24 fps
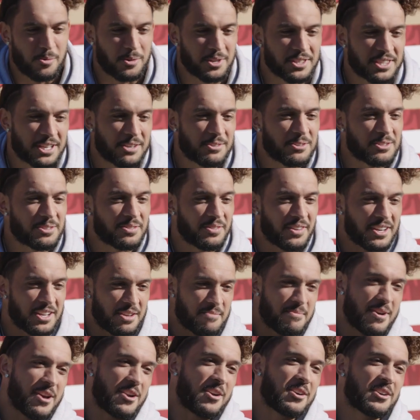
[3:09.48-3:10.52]
One thing was funny
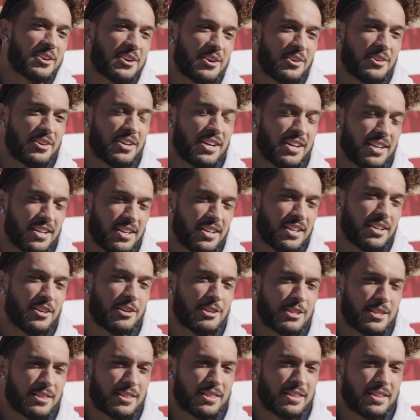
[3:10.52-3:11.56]
about our goat
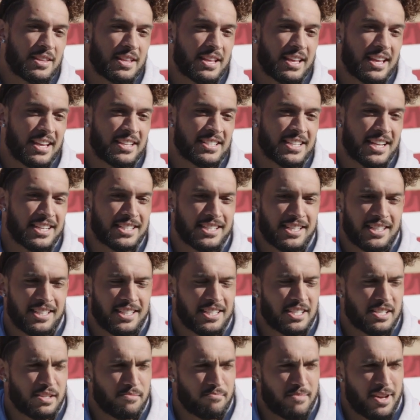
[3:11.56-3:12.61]
uh, is actually
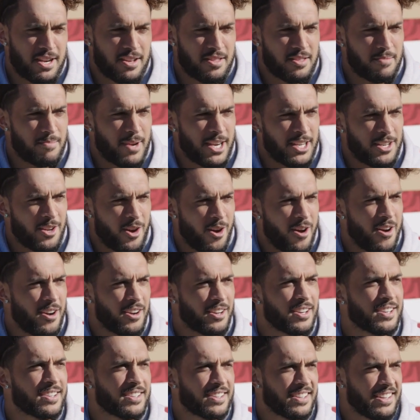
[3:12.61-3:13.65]
listened better than my
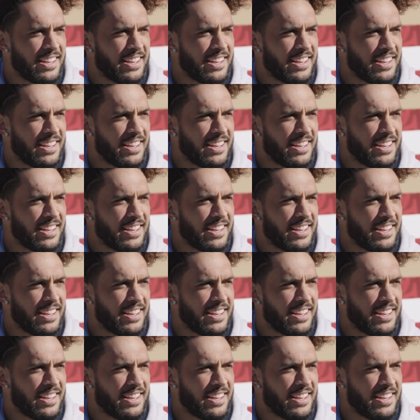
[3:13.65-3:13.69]
dog.